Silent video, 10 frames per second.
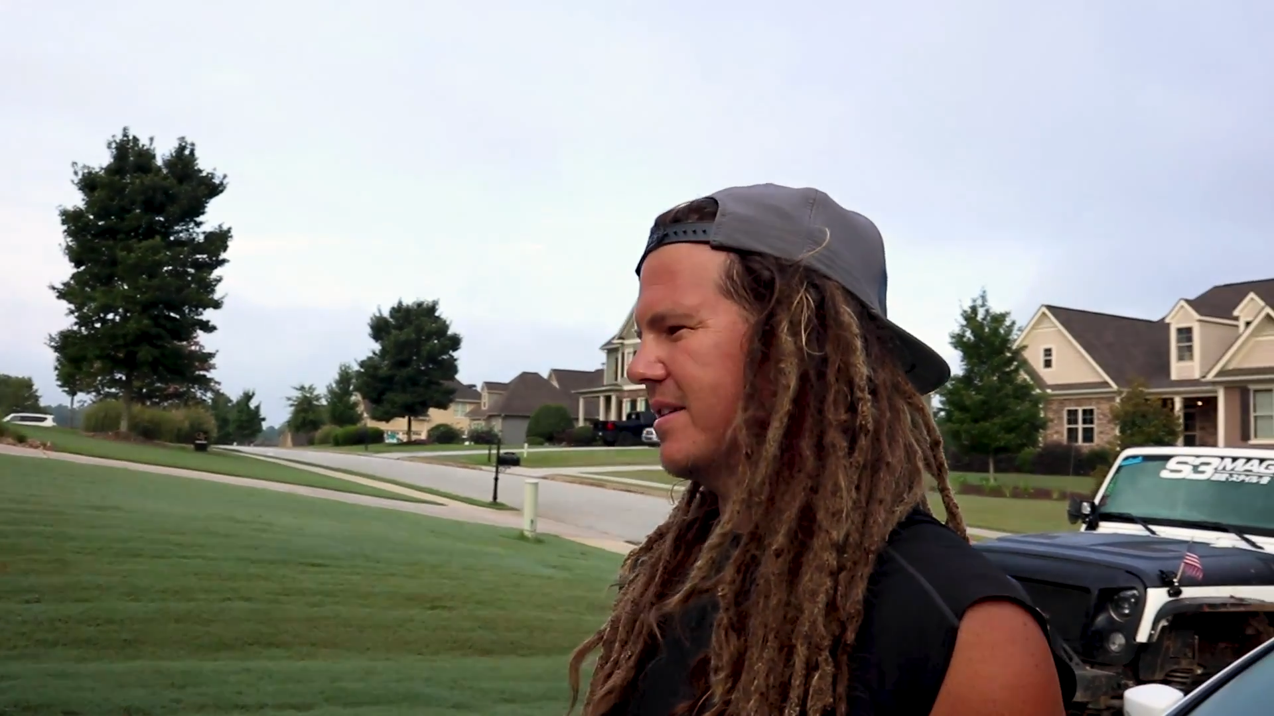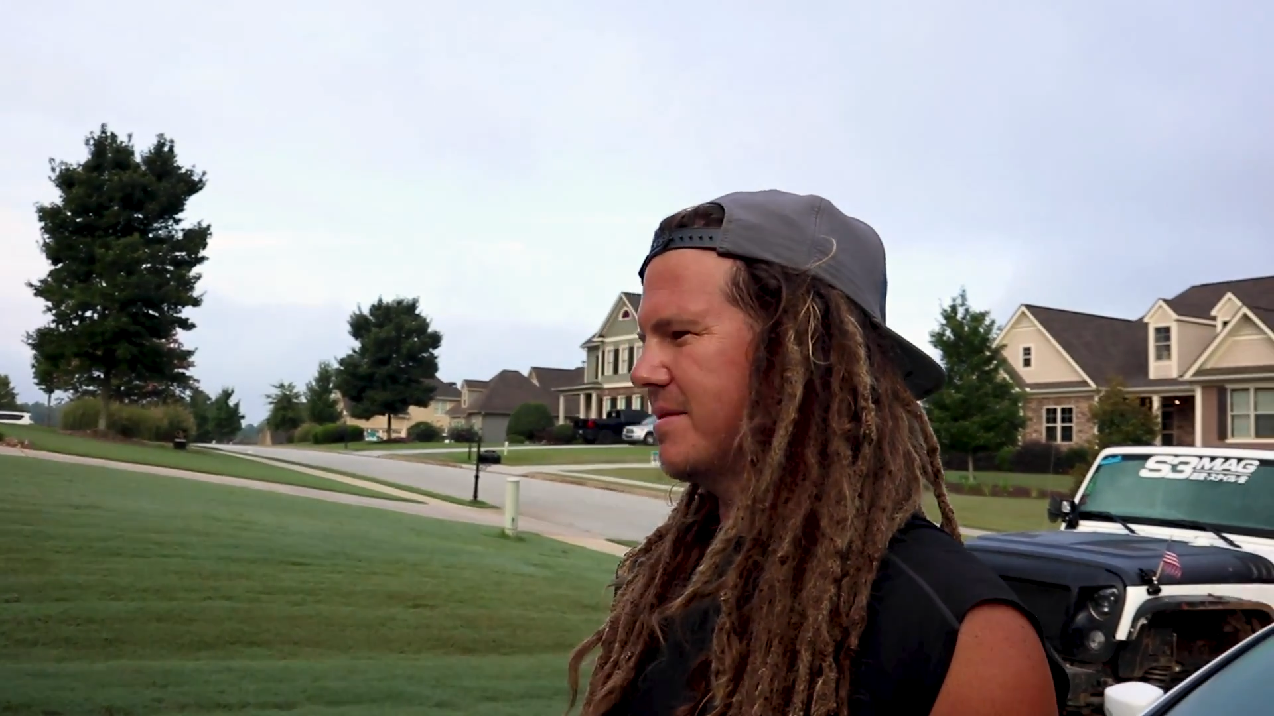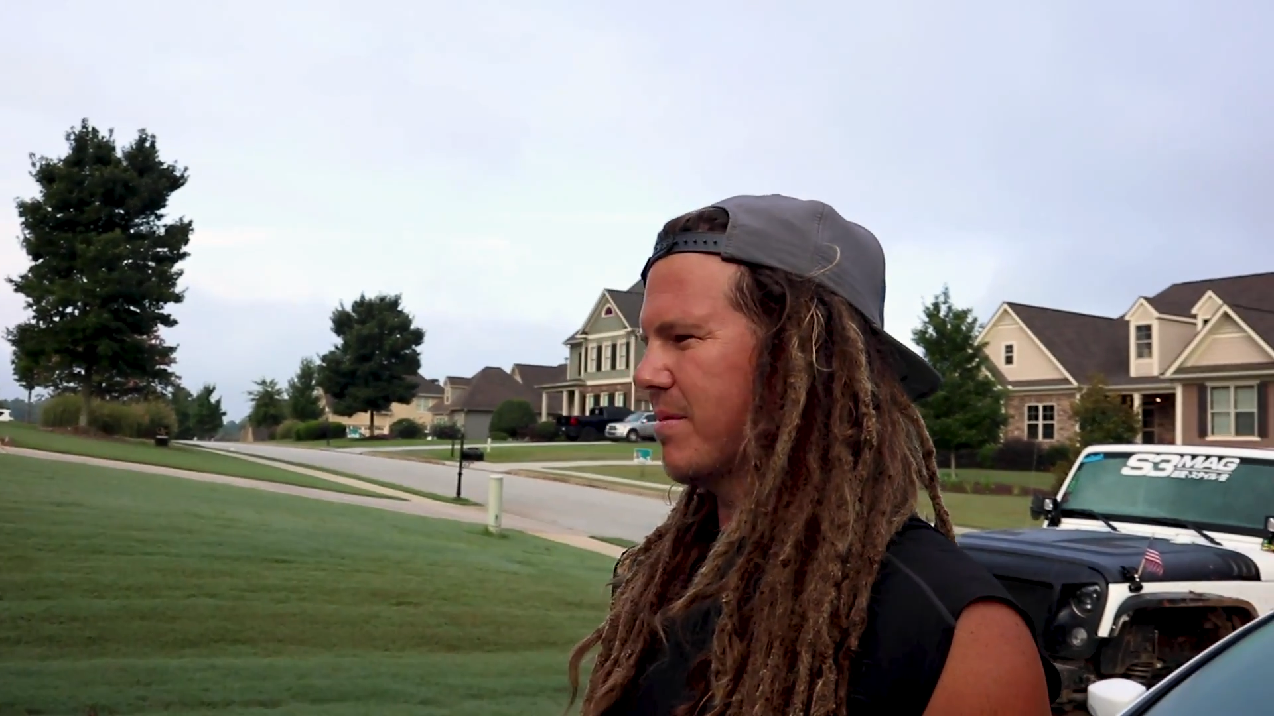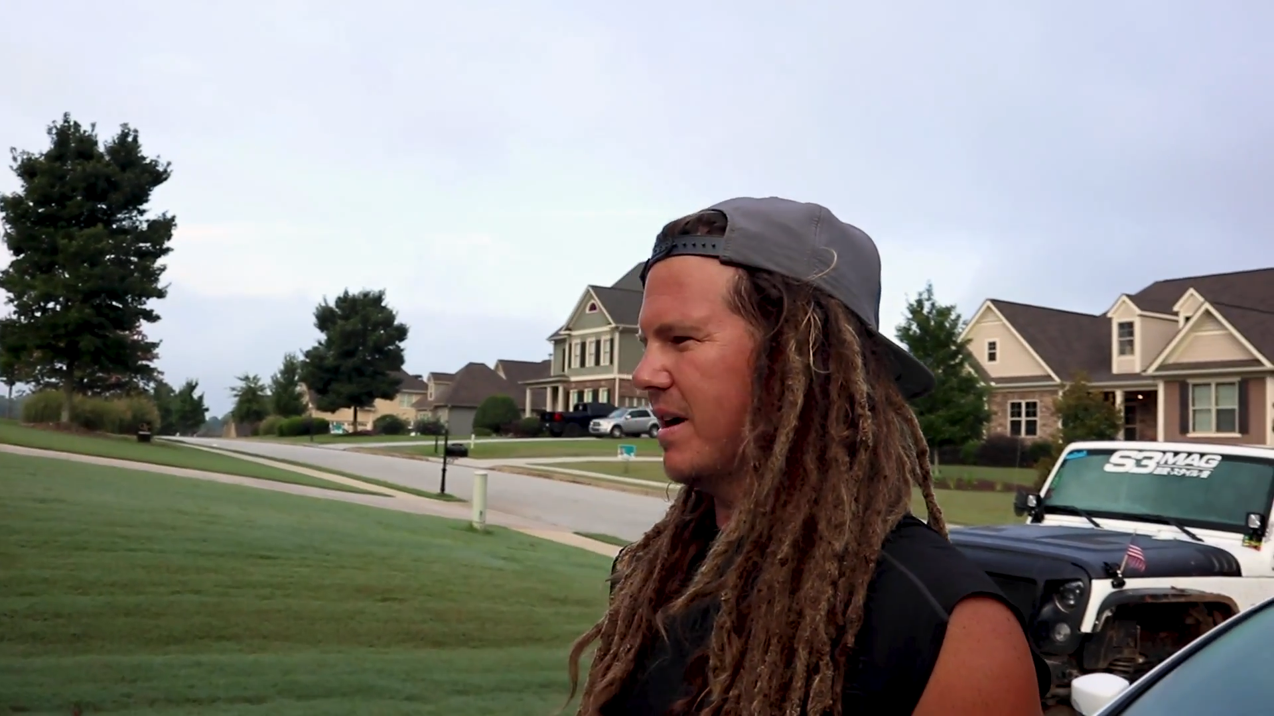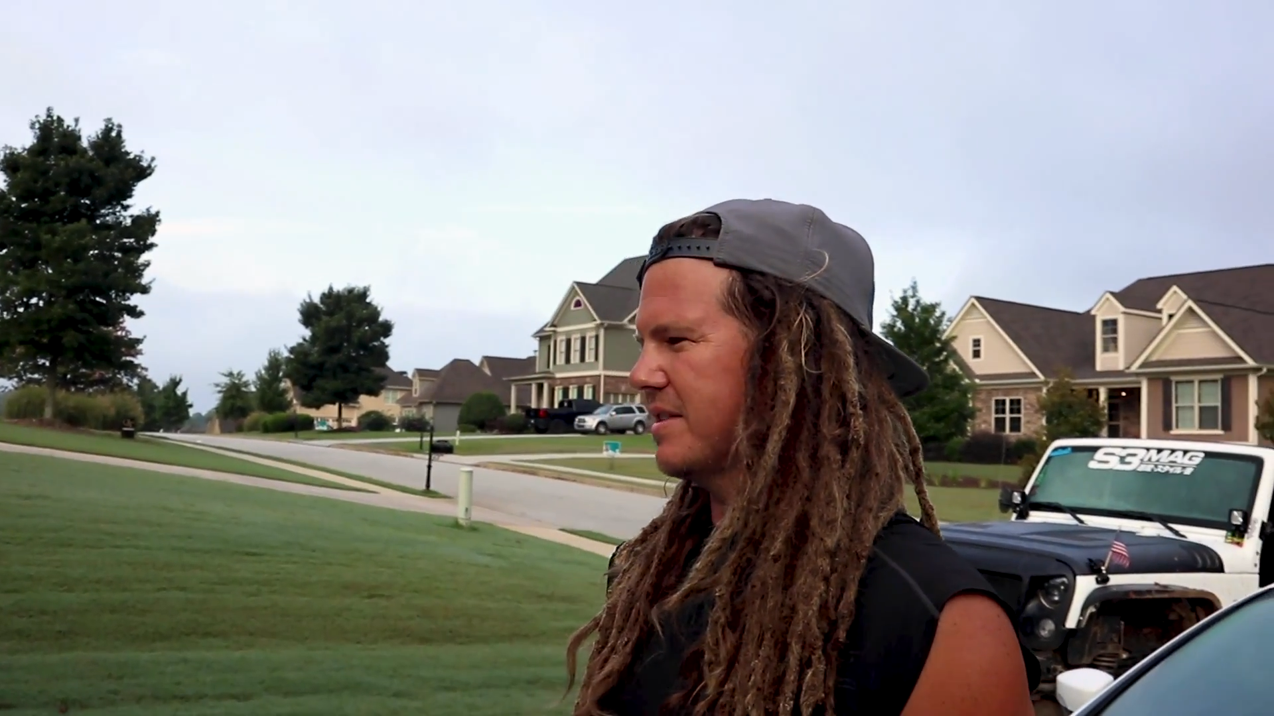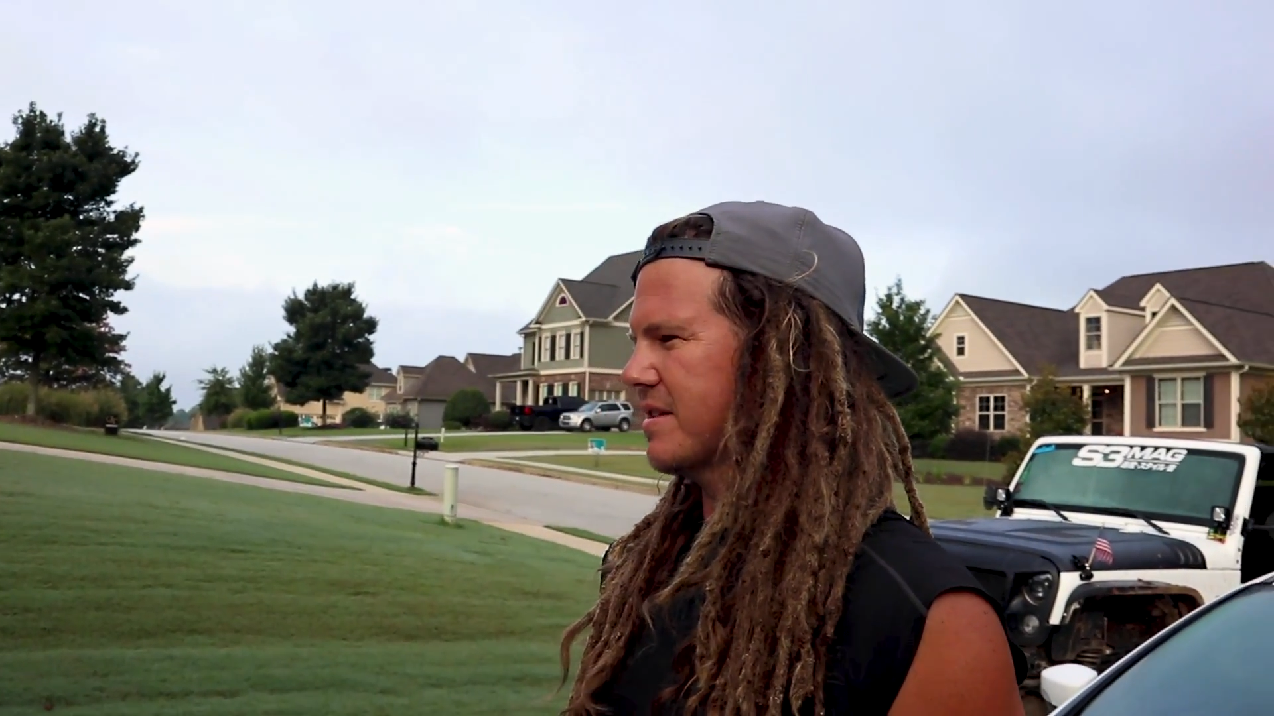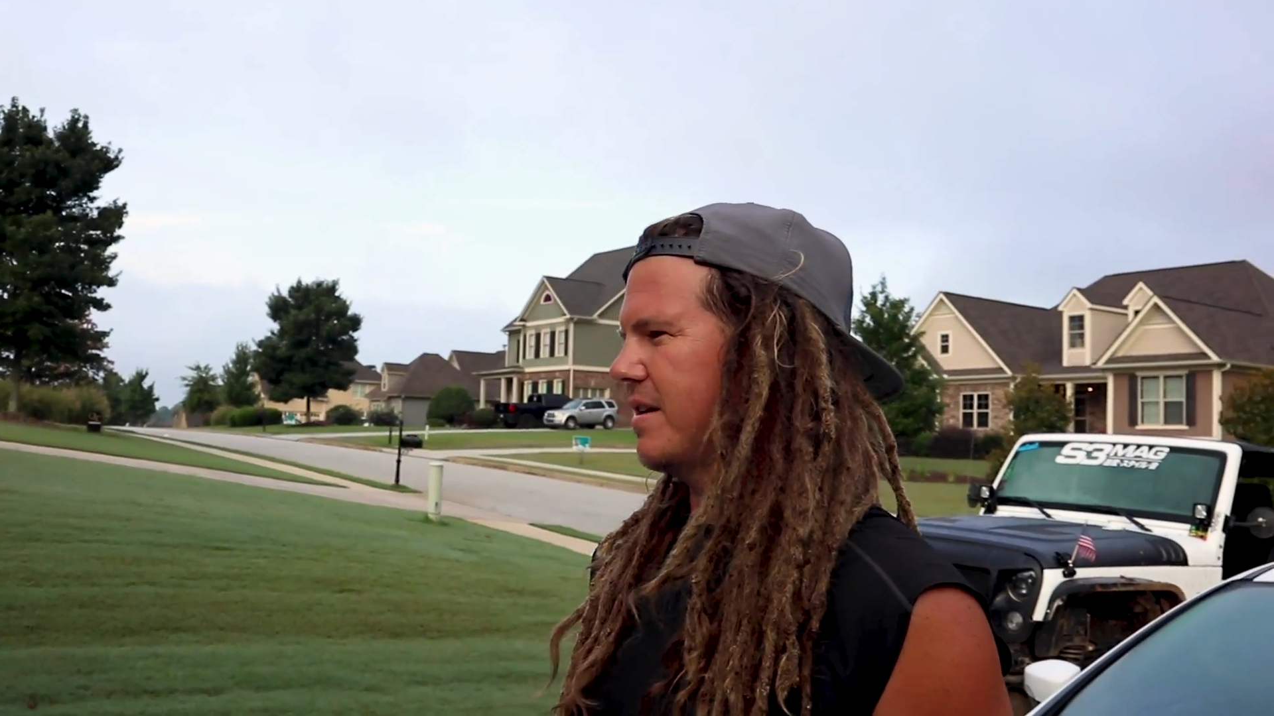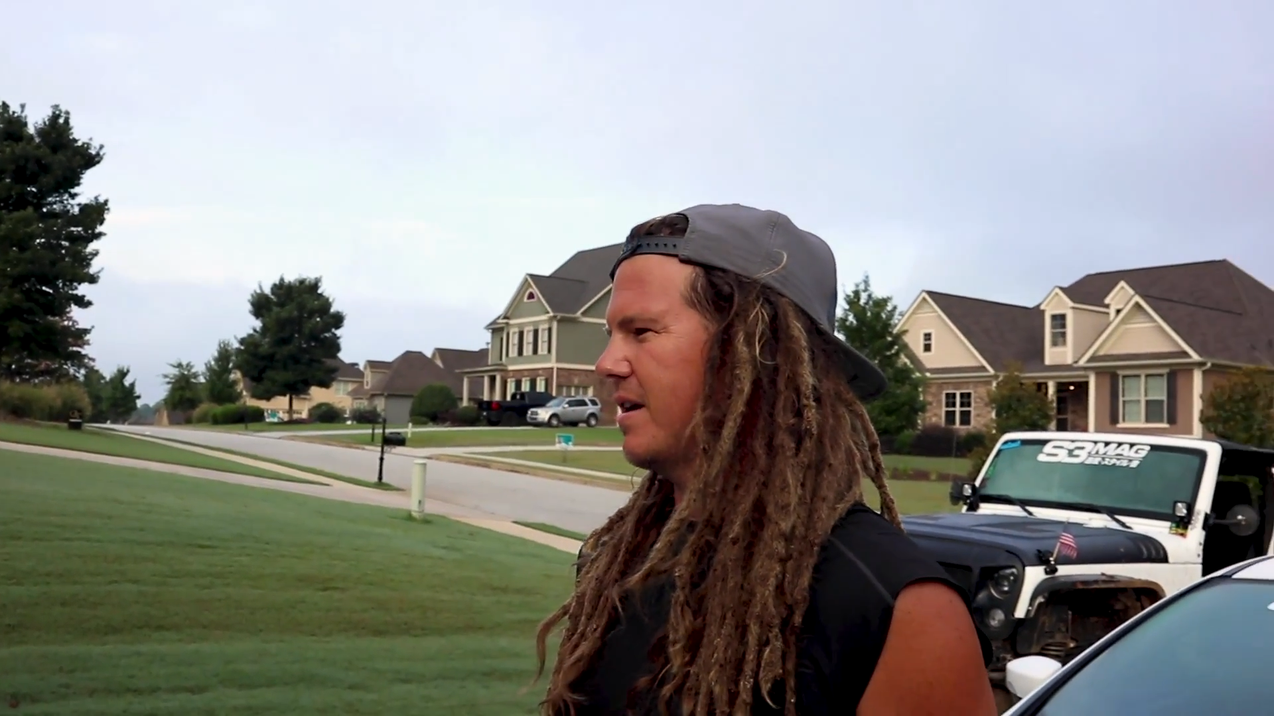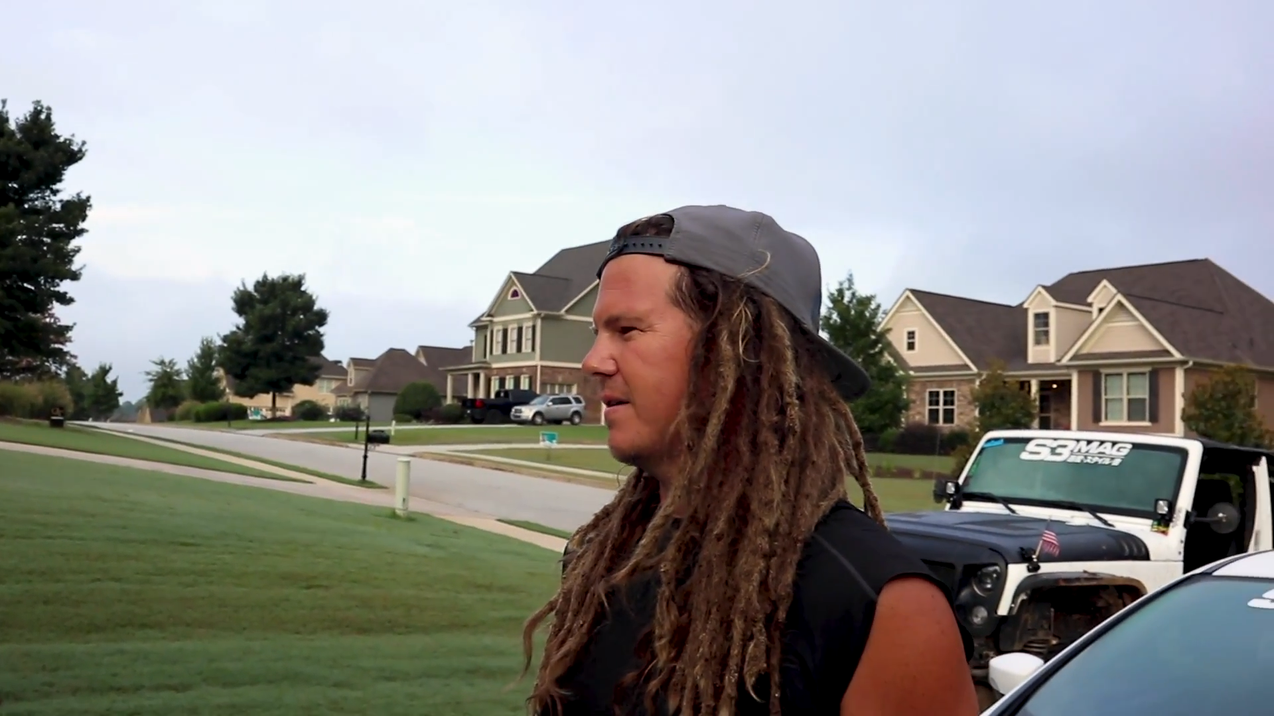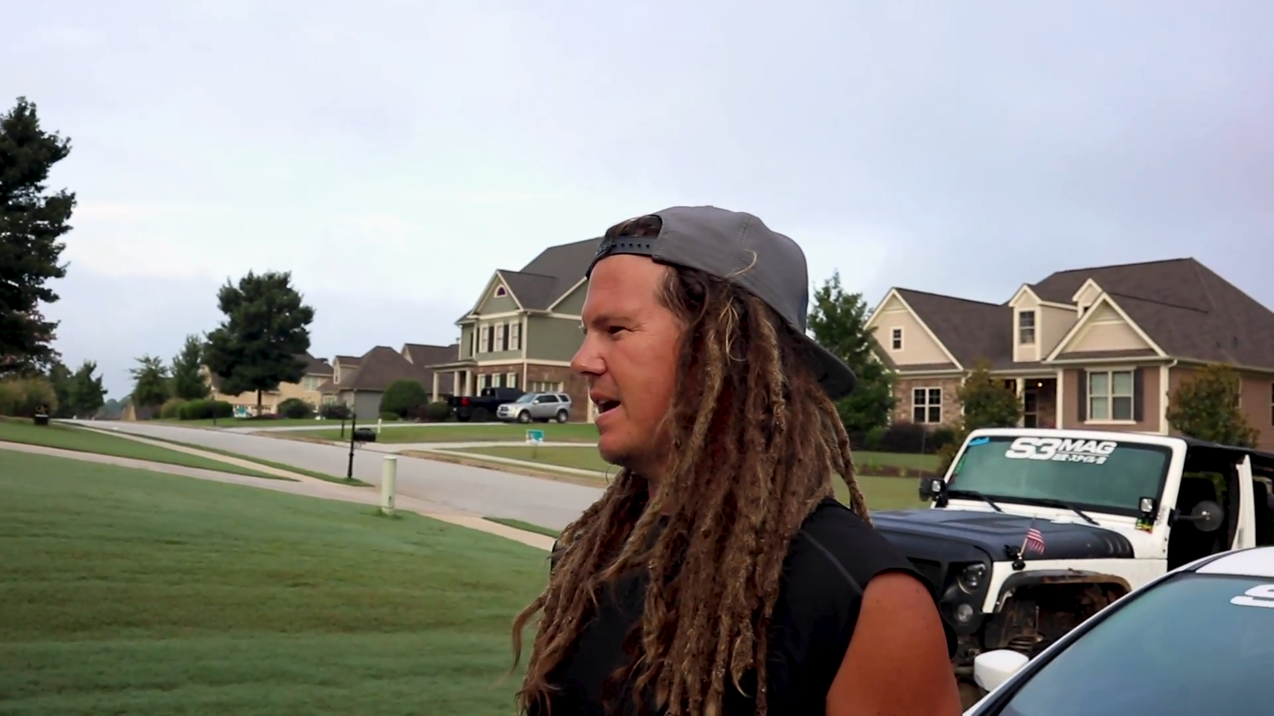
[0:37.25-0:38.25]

it's a press car.